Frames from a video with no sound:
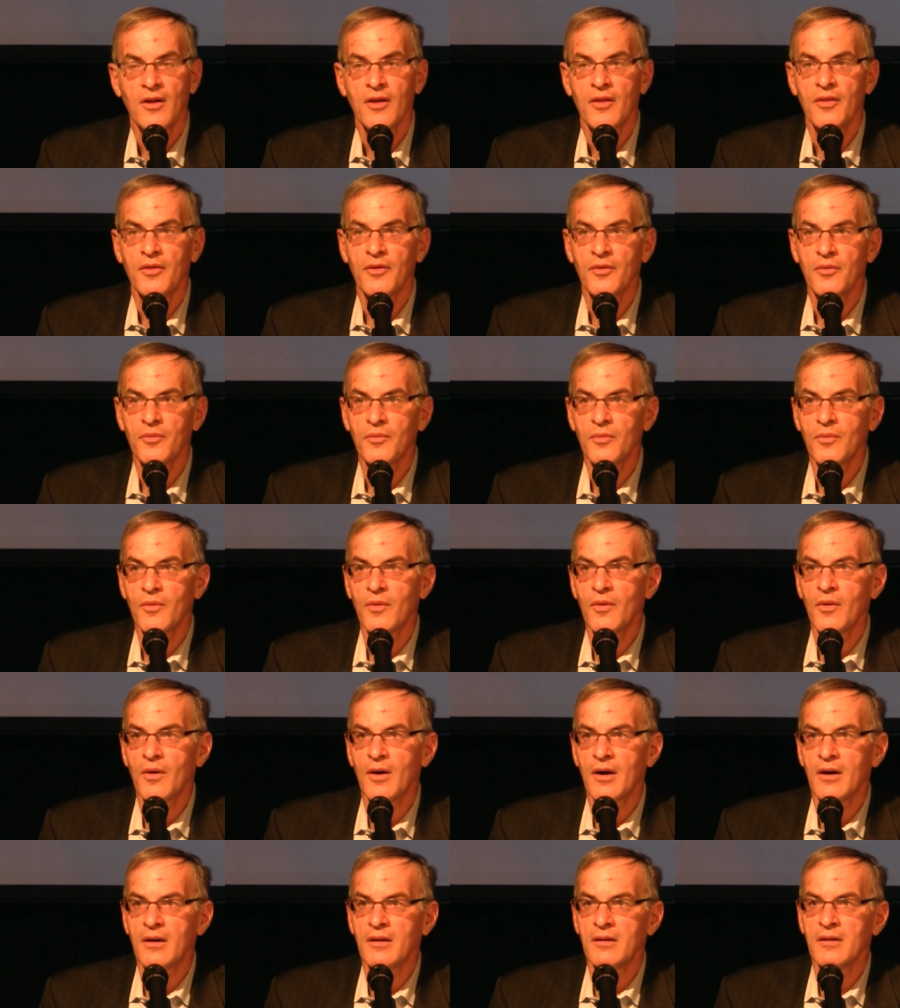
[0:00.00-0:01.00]
the
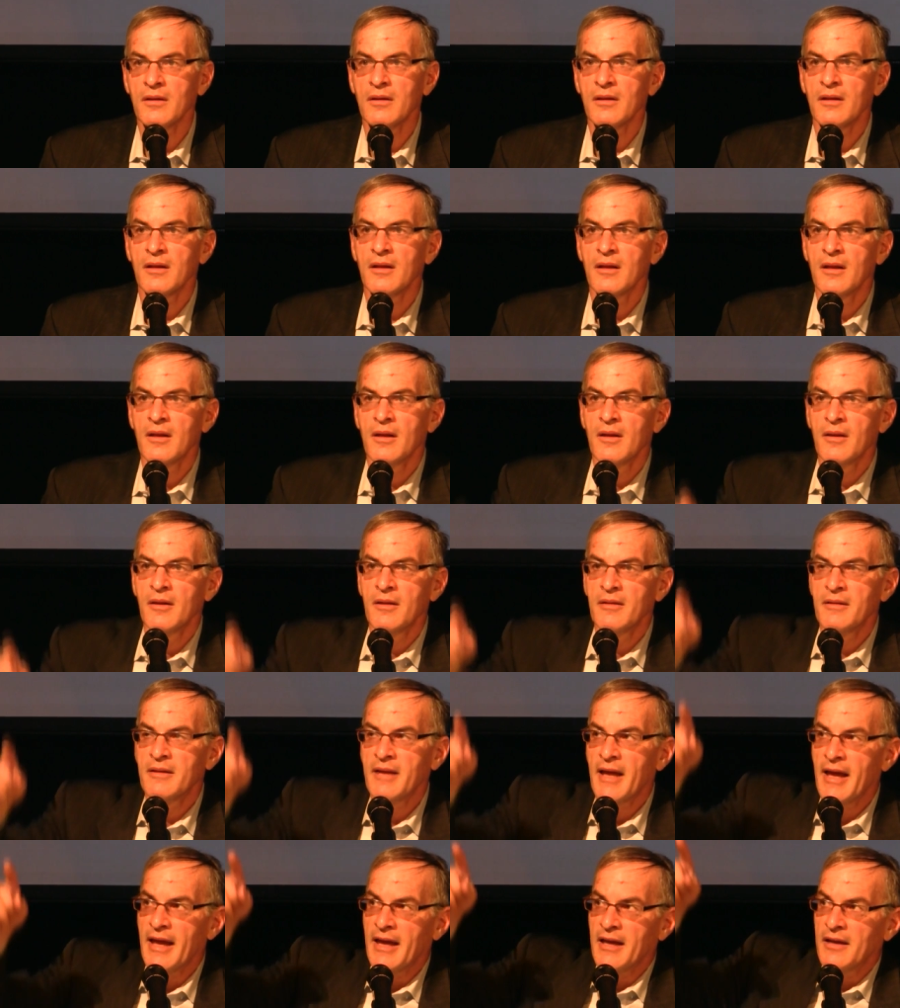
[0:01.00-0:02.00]
wall
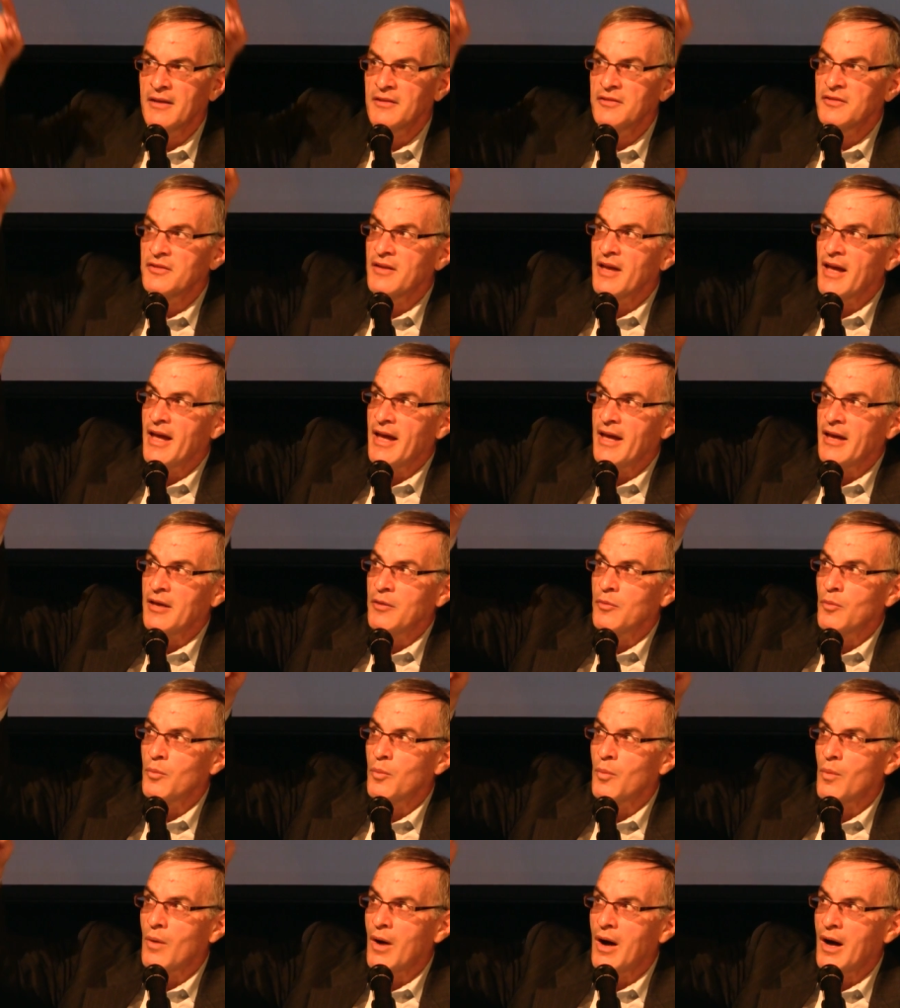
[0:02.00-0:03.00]
takes a
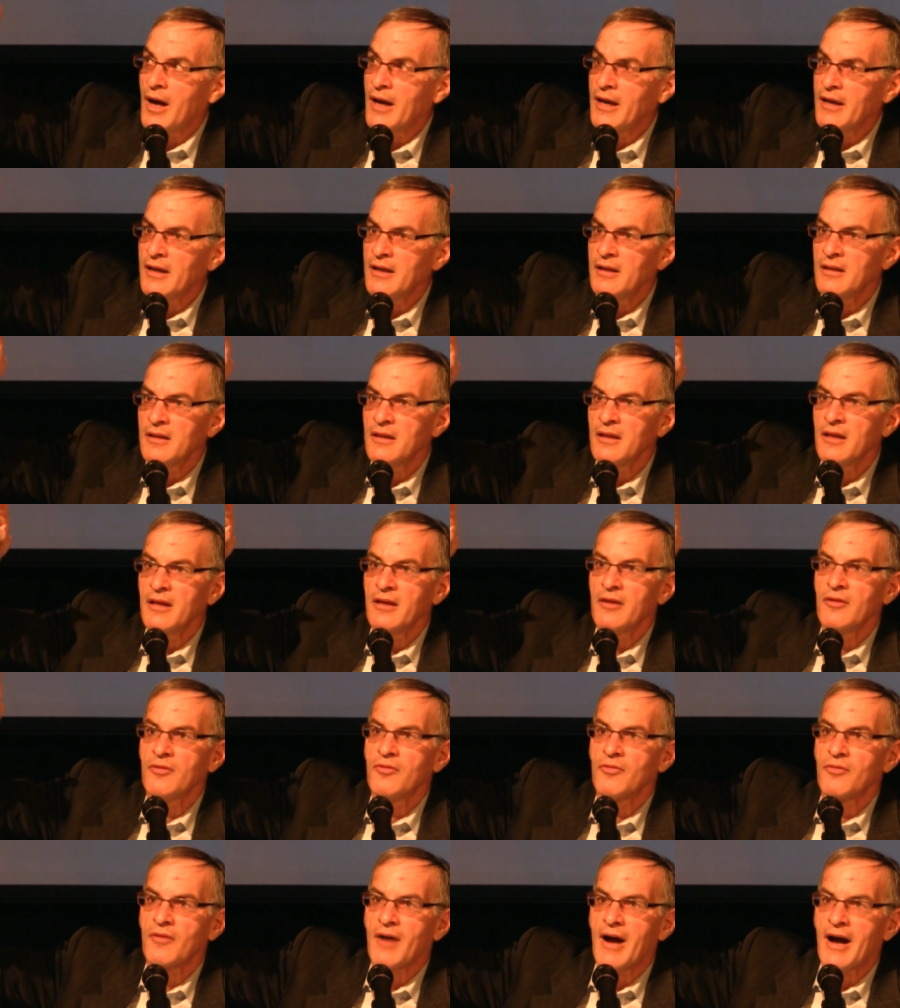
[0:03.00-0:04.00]

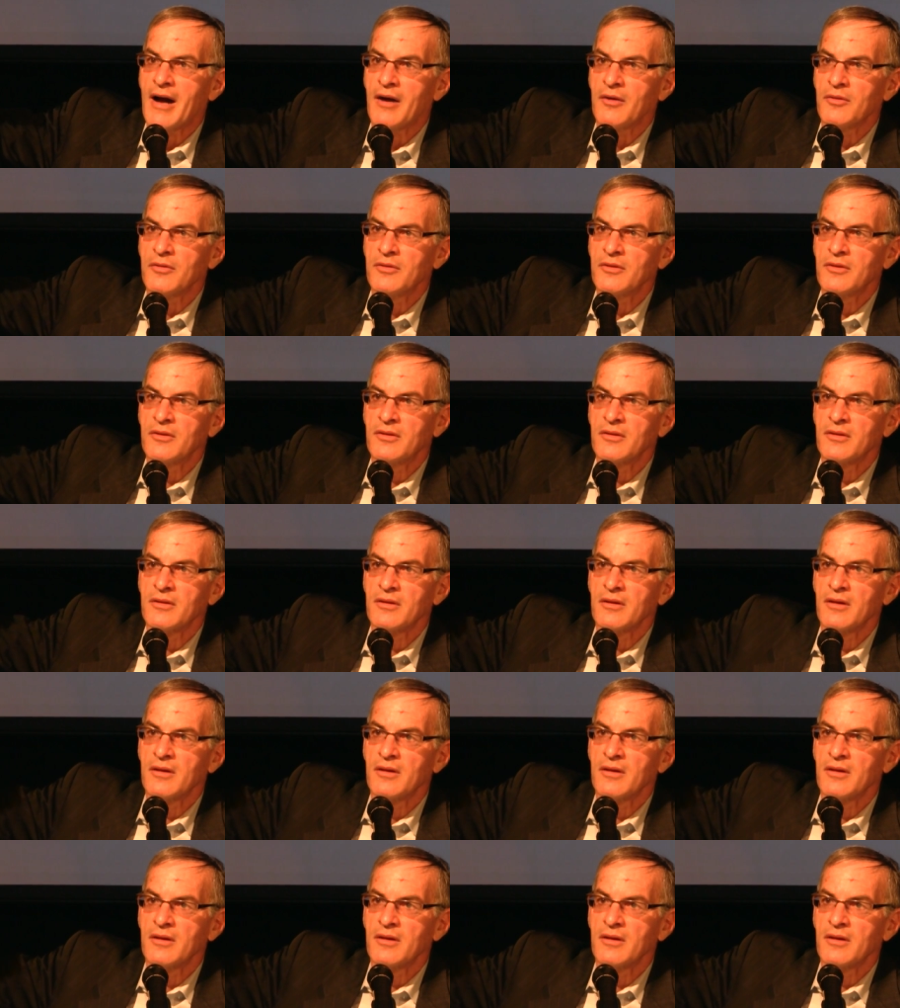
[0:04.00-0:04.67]
winding route